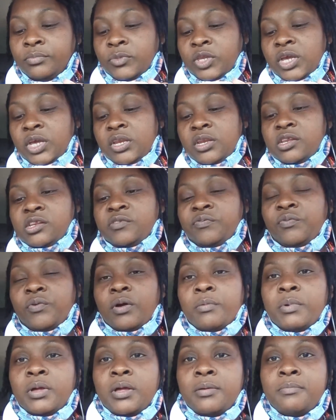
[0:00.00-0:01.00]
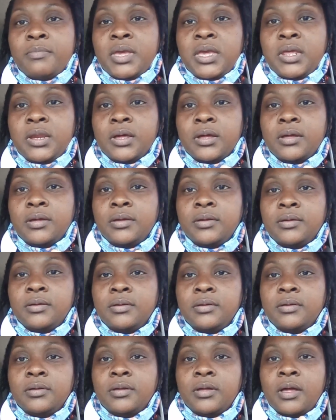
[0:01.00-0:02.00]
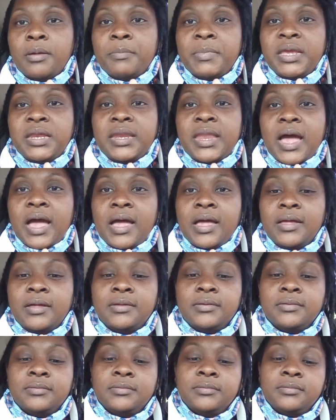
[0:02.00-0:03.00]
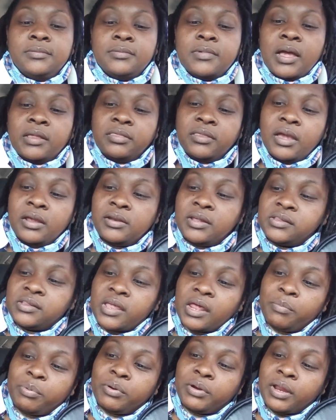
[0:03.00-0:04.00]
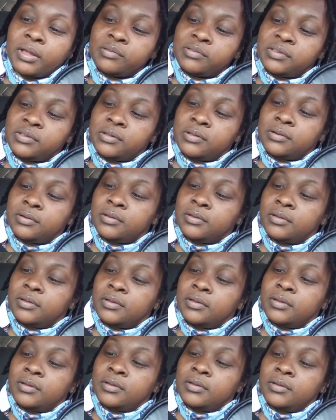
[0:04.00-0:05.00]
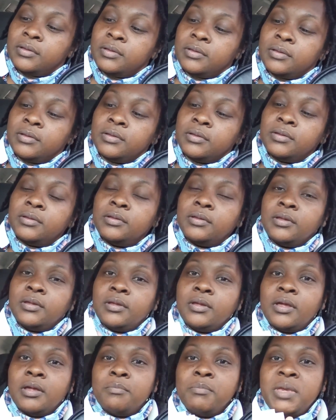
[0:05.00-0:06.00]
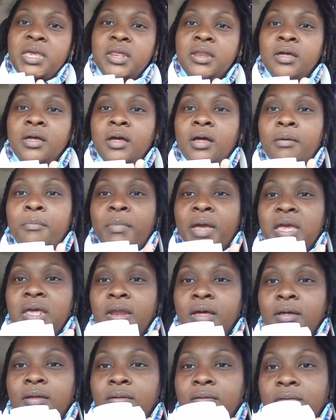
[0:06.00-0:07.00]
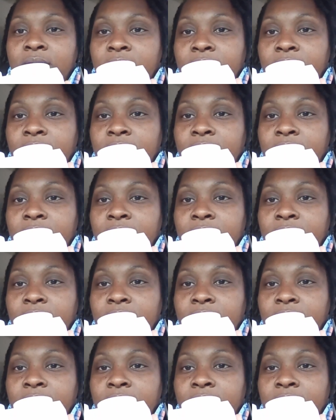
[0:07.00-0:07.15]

and it's from Ameda. I think that's how to pronounce it. Ameda.